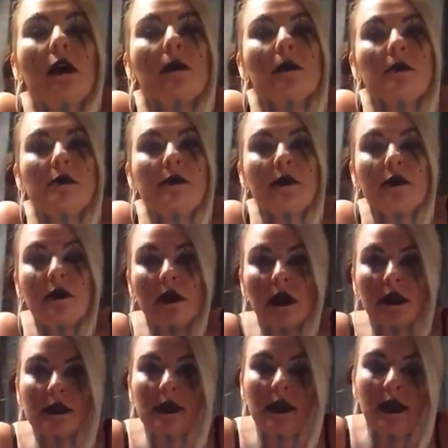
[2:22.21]
albums for
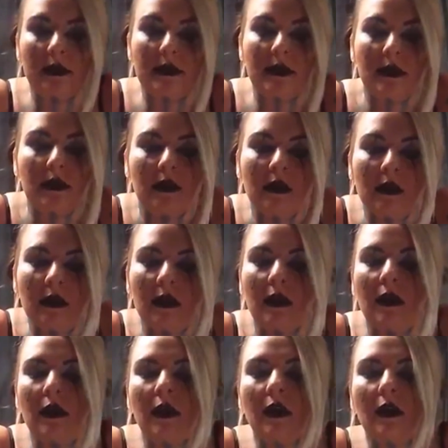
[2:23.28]
2018,
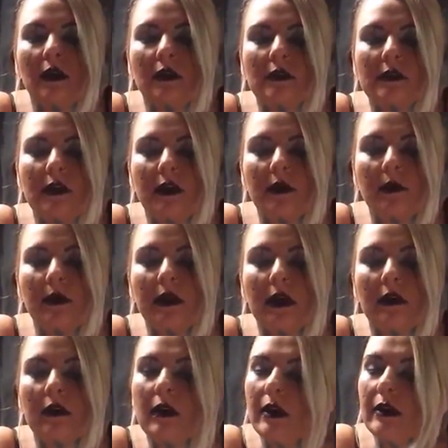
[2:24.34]
uh, starting with
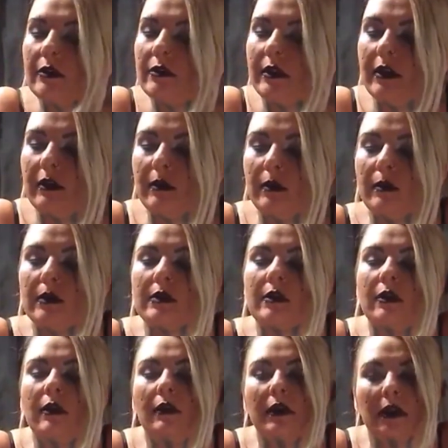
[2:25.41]
and Trio, who is
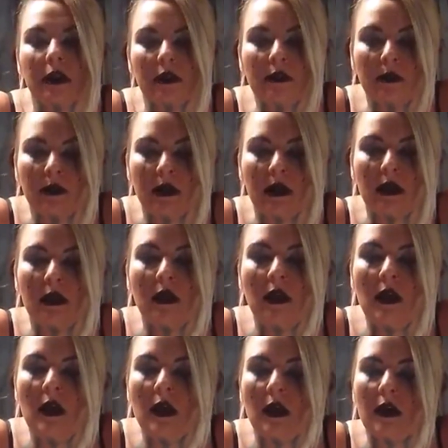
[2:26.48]
currently touring.
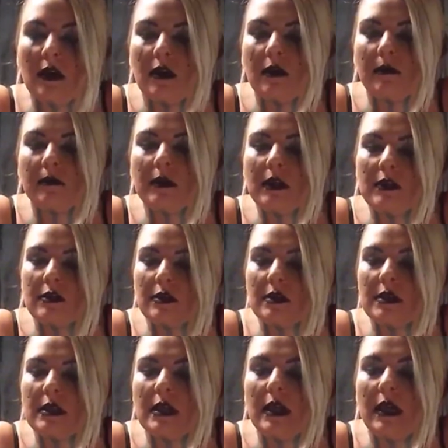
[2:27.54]
Um, they
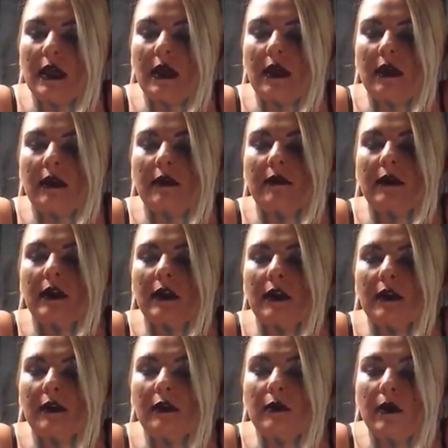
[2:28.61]
just uh, their
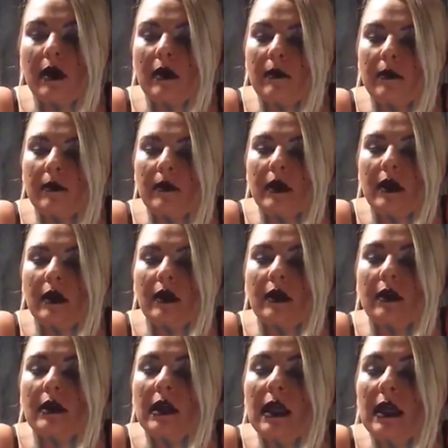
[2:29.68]
new album
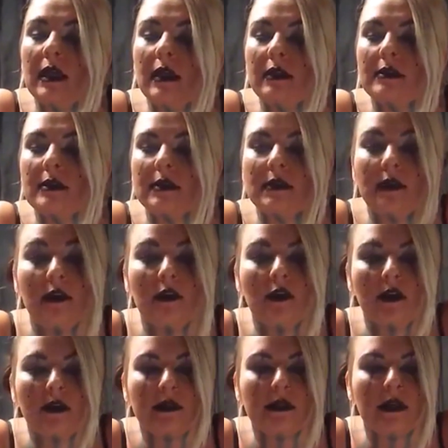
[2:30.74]
uh, is this thing
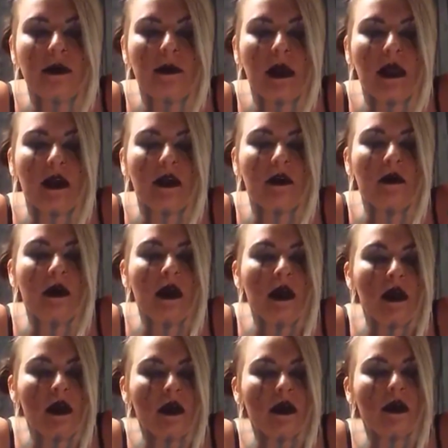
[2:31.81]
first coming out.
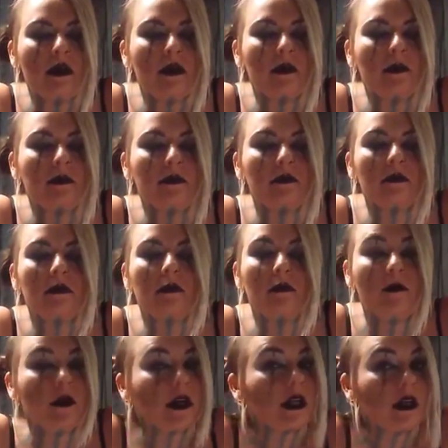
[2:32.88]
Um,
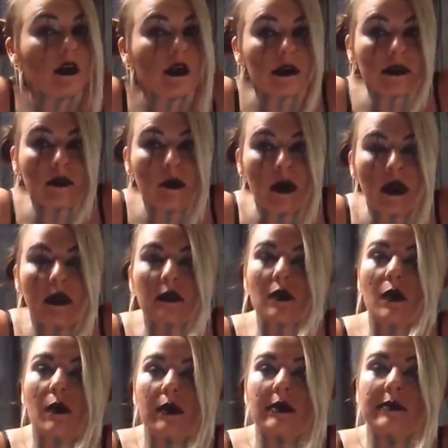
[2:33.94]
fucking awesome! Yeah,
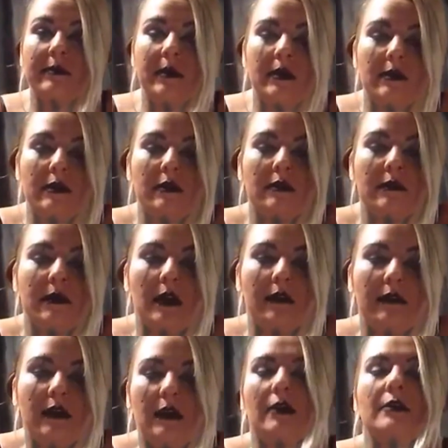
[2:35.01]
I'm always a good fan of
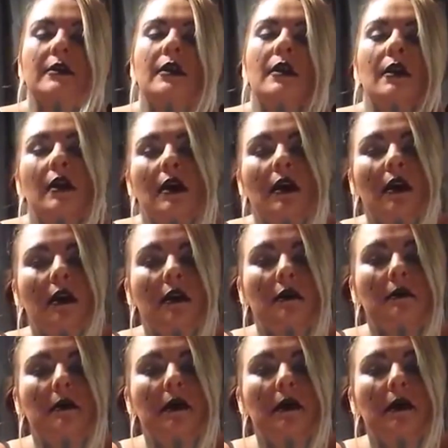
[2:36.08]
theirs. Um,